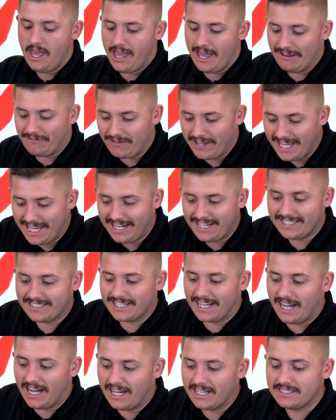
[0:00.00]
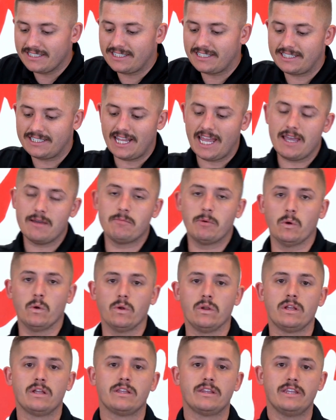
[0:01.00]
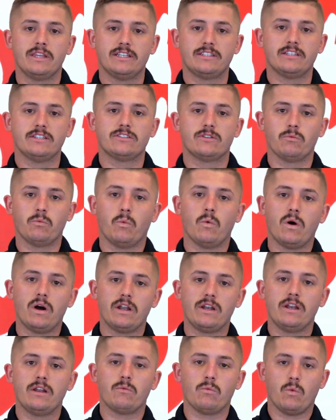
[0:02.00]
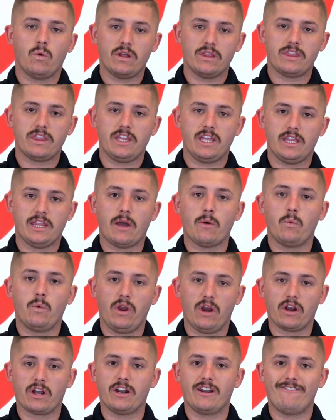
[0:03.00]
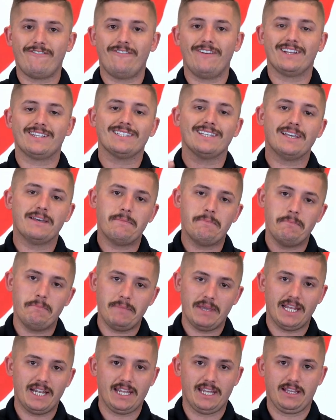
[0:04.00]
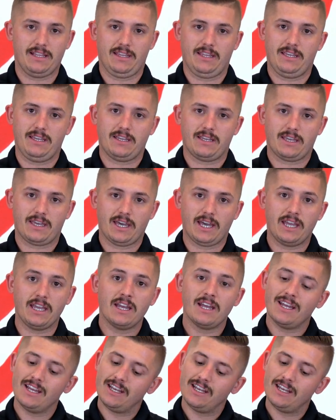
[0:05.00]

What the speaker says: If it is unstable, this is the one thing that we are going to fix immediately, okay?